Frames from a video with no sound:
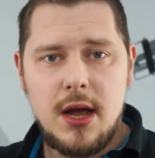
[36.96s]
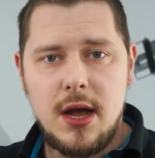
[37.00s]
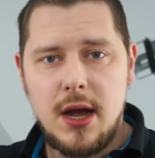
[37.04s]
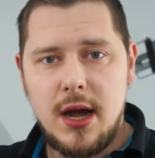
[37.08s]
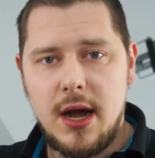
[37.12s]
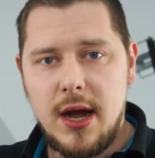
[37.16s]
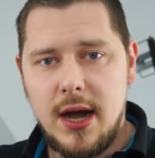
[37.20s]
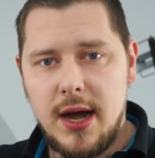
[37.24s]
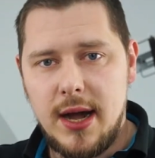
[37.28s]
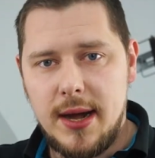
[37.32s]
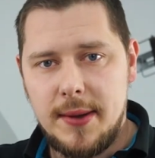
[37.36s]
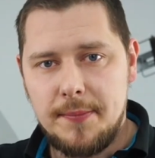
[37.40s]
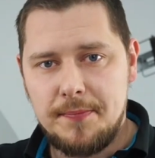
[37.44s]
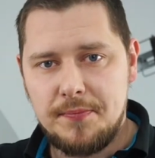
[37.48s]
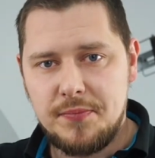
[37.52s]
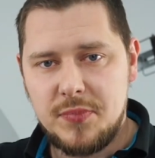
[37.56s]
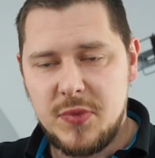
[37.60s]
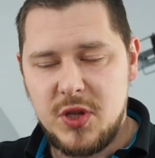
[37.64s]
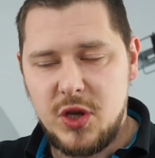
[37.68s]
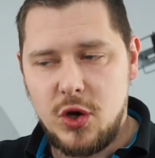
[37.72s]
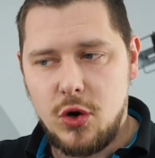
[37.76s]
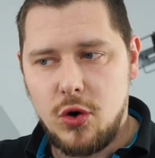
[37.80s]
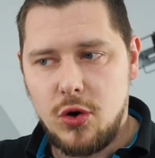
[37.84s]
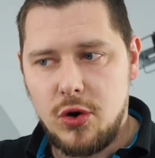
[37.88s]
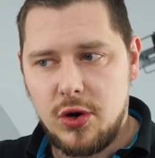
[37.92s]
um,
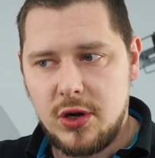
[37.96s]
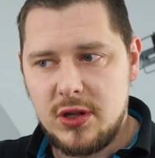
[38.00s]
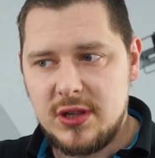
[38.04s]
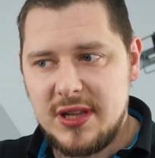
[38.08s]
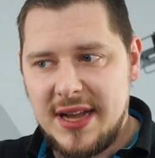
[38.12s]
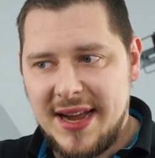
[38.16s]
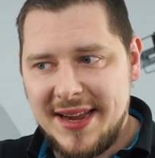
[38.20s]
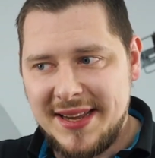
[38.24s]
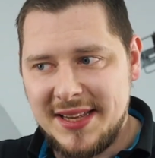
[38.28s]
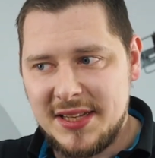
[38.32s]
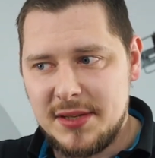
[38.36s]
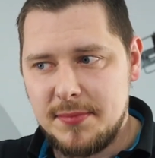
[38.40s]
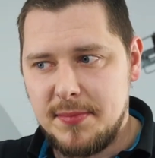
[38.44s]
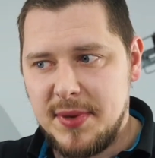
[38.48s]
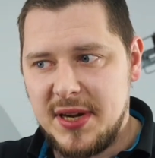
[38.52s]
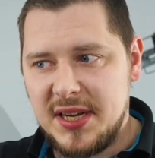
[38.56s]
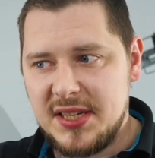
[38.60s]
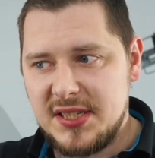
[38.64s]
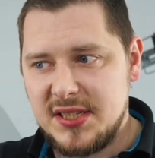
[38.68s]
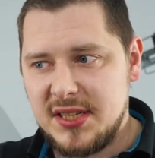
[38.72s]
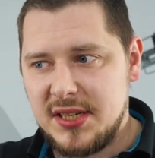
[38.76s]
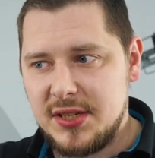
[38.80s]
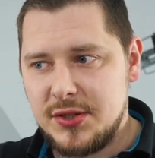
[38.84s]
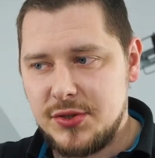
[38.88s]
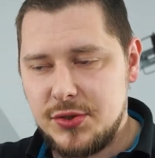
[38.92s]
your client
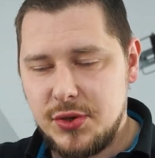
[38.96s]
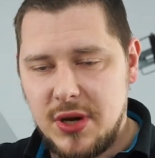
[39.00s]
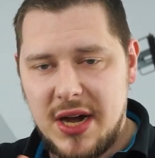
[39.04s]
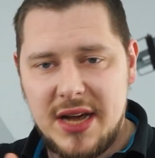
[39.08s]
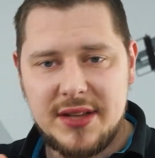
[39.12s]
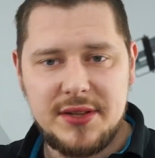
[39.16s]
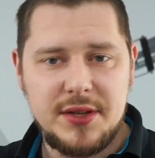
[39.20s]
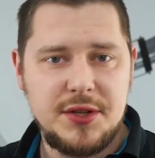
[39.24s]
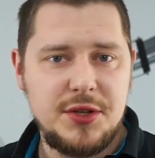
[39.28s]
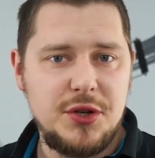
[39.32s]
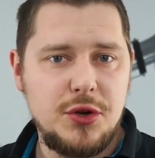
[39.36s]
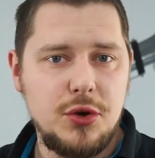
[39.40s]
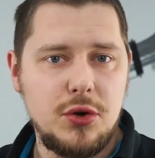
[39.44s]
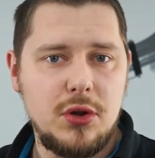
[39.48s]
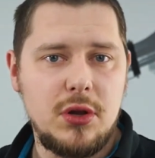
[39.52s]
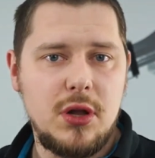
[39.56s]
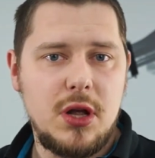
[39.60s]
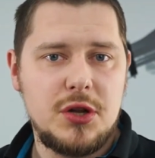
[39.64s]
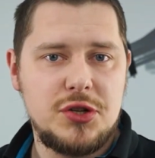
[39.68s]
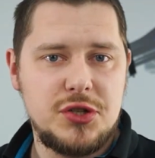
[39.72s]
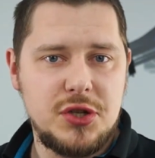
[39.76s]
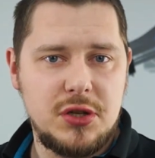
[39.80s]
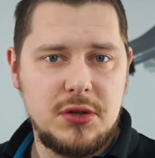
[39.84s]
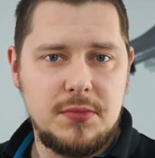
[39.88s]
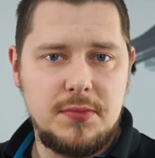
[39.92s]
base into other
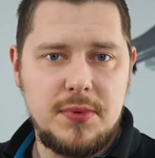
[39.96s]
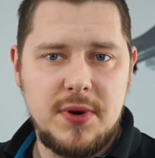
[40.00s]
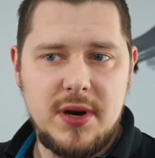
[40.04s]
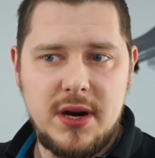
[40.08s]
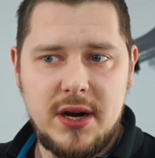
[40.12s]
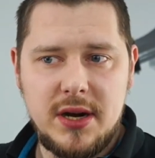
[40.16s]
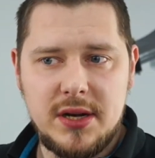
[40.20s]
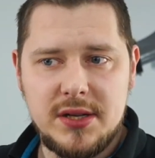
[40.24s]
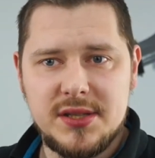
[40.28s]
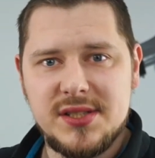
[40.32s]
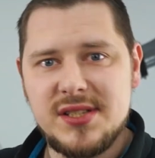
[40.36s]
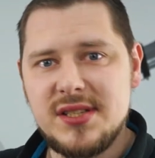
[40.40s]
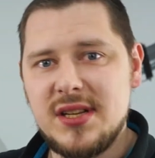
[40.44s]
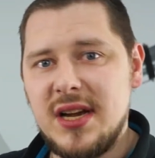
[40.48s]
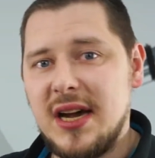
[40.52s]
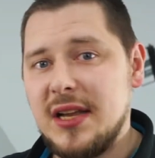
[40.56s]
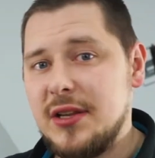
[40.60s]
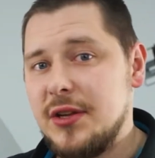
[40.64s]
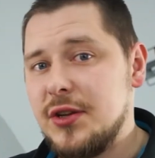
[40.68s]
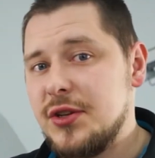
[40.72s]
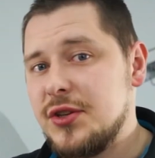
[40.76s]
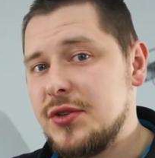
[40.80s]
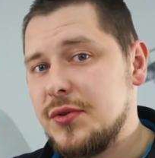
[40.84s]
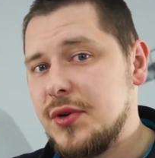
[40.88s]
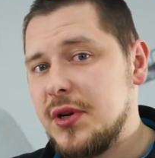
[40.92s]
neurological parts? Are
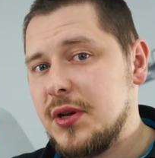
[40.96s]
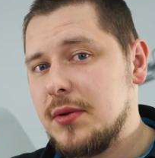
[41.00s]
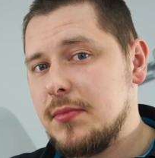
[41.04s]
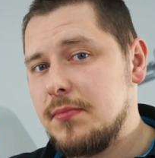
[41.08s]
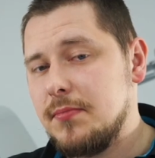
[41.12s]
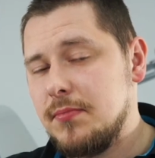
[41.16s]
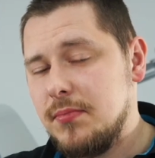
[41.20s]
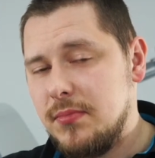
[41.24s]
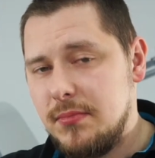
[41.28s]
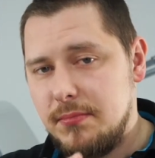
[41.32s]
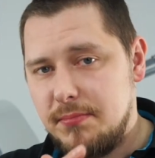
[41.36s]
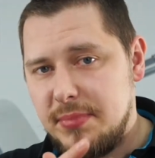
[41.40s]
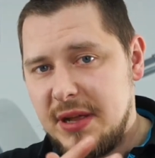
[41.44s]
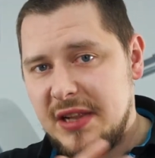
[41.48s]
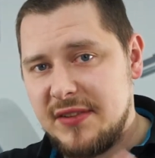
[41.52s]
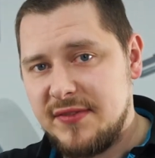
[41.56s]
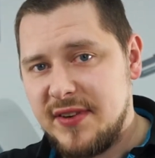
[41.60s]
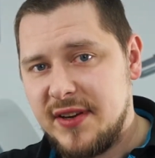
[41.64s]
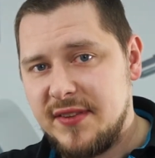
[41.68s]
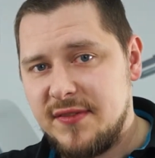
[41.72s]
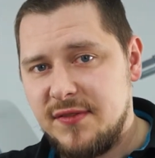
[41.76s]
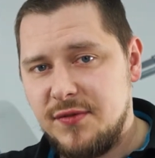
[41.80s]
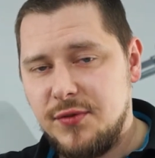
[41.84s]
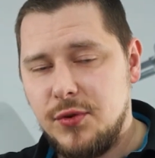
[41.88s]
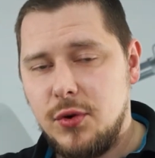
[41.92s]
you doing
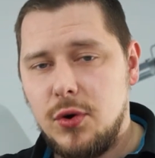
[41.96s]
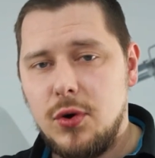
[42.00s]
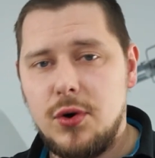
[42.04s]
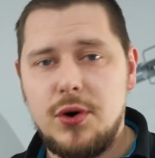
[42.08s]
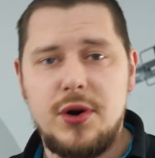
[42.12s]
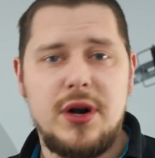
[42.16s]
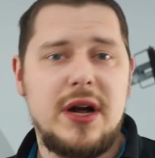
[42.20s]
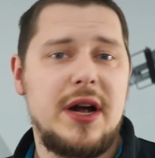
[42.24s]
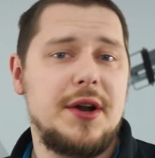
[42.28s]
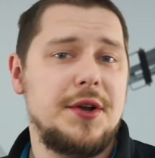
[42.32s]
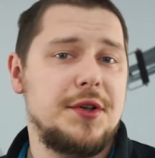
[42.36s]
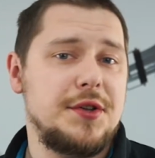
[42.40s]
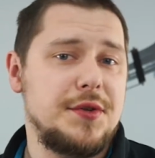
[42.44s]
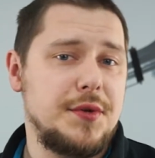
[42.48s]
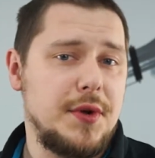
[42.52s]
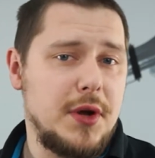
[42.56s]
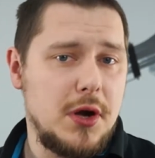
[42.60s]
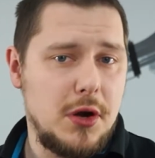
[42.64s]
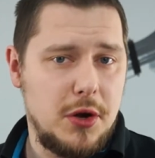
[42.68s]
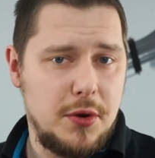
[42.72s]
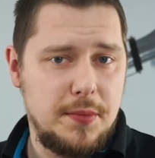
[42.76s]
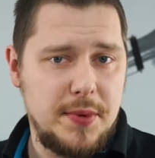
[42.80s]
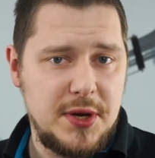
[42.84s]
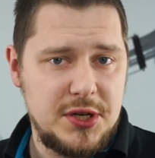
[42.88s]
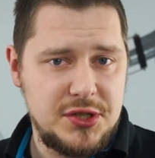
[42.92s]
pelvic floor? Are you doing
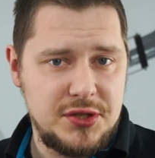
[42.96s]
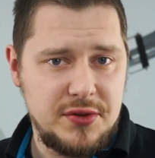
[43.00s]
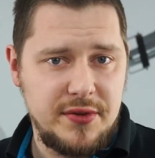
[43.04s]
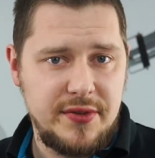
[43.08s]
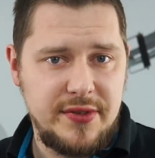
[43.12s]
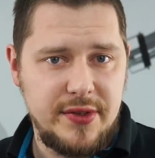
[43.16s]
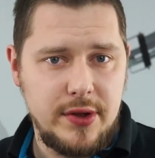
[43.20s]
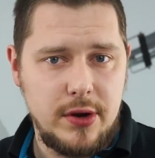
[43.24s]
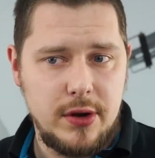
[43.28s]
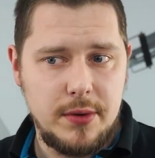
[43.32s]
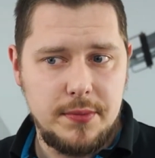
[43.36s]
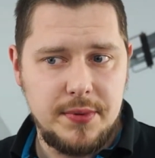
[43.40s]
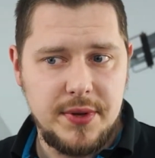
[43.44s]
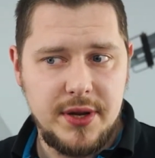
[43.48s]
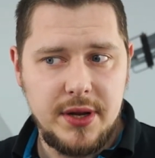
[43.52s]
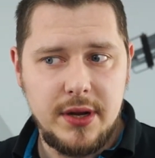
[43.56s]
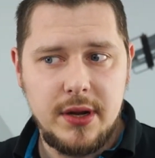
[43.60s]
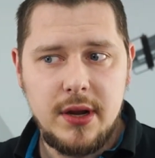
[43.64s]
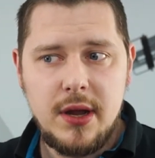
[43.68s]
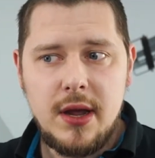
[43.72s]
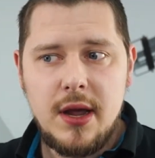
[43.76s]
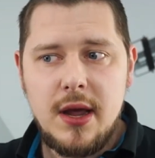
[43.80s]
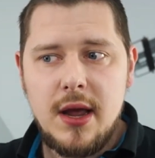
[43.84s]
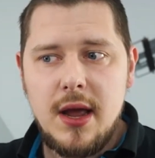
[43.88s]
occupational therapy?